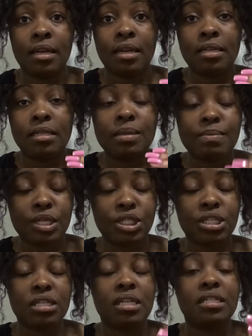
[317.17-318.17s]

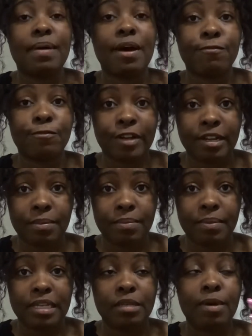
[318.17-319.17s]
Submission is about freedom.
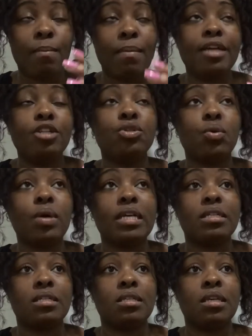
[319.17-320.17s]
It's about my
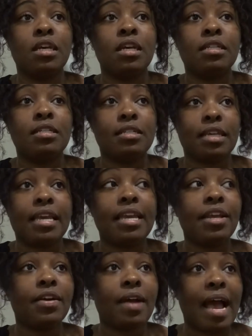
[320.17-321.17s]
choice to say,
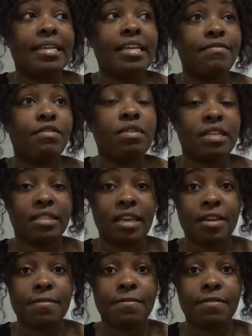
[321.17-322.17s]
here, I give you this
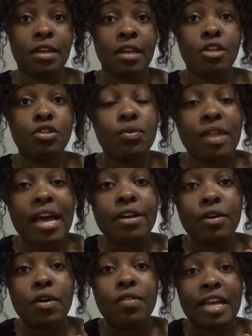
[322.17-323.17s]
gift. So that
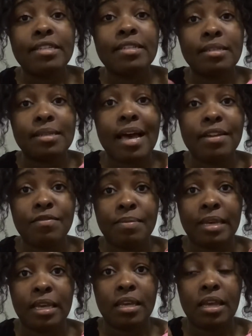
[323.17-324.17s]
girl that's inside of
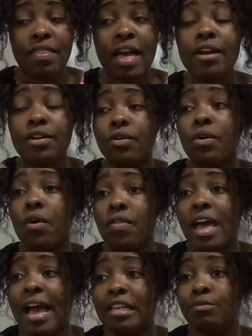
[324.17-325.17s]
me, that girl
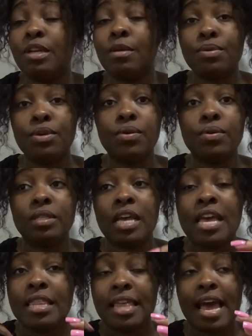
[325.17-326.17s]
that has been abused,
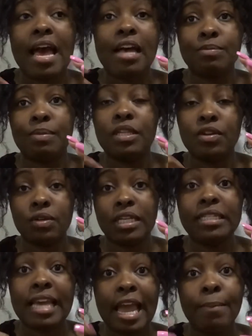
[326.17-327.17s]
that has been literally
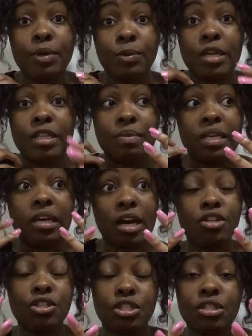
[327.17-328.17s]
tampered with
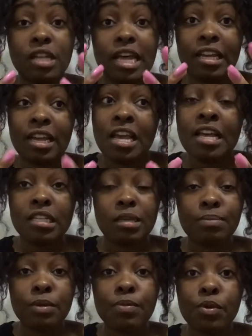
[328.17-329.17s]
because she's like, some people are